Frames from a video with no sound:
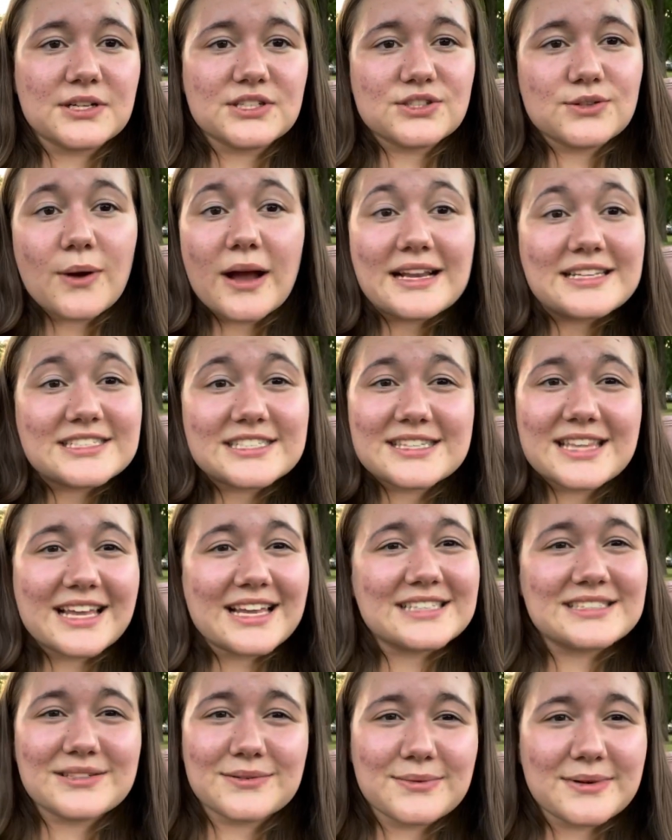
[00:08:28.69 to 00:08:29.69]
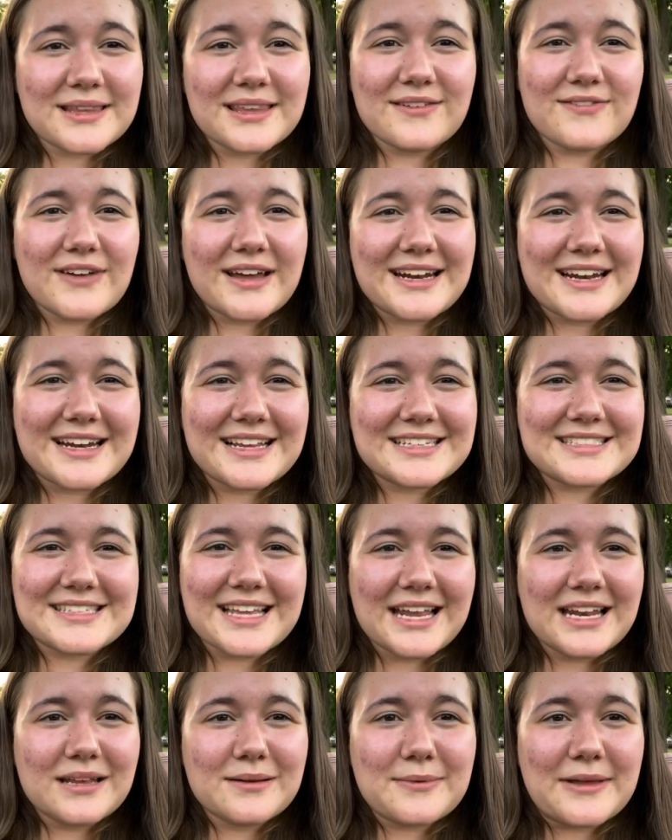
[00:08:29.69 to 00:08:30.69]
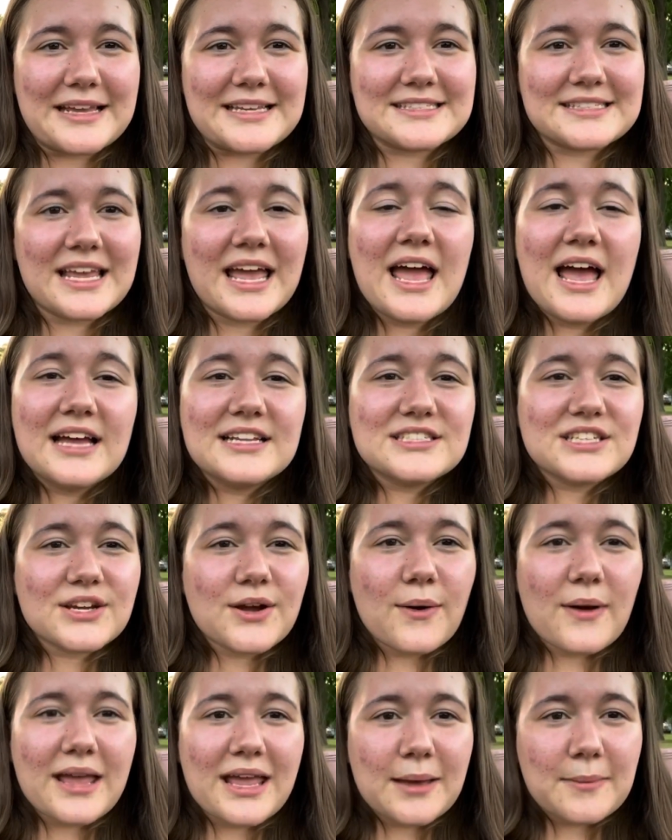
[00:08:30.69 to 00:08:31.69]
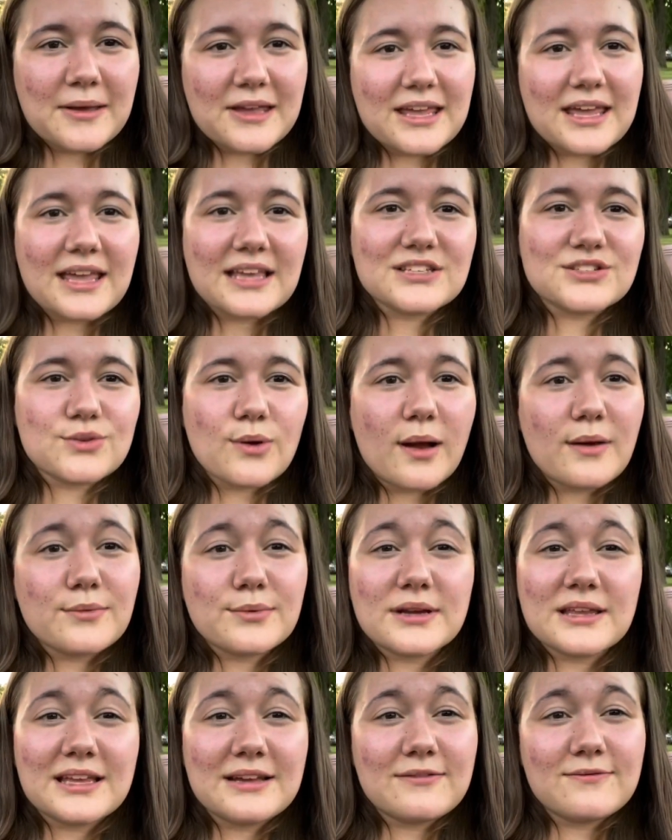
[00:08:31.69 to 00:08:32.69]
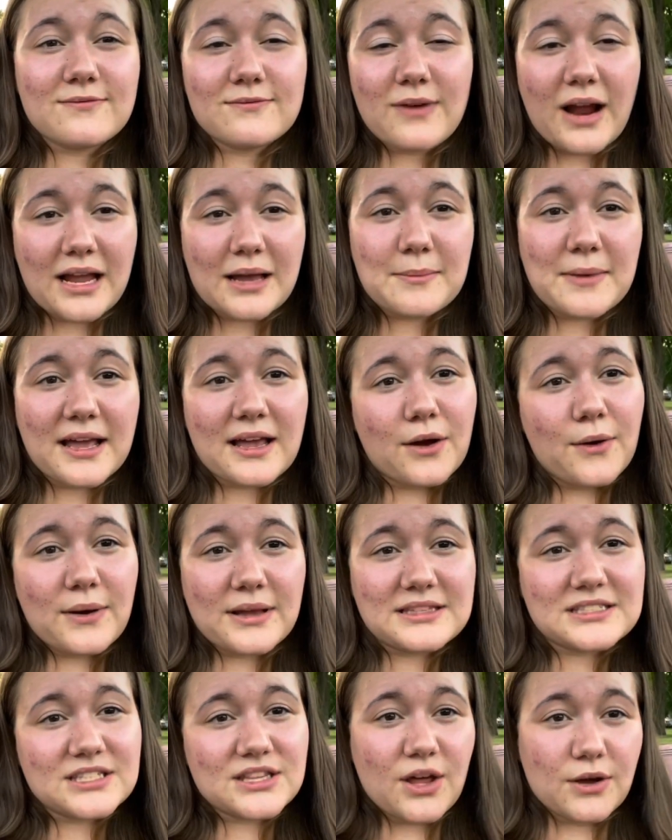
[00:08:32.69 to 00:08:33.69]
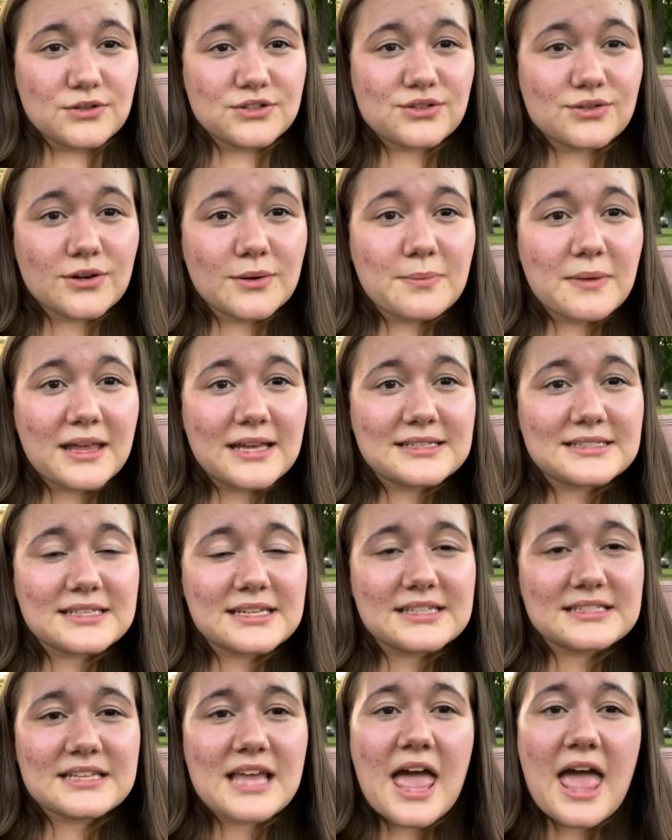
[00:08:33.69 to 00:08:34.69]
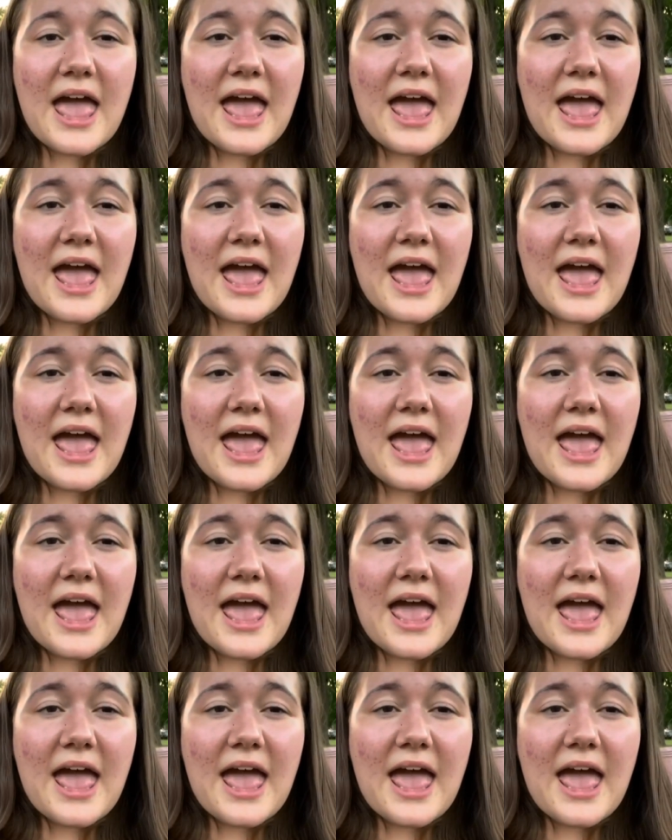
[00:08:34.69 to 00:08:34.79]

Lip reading: So I just think it's a really fun and exciting place to go hammocking. So I really recommend going to those 3 places.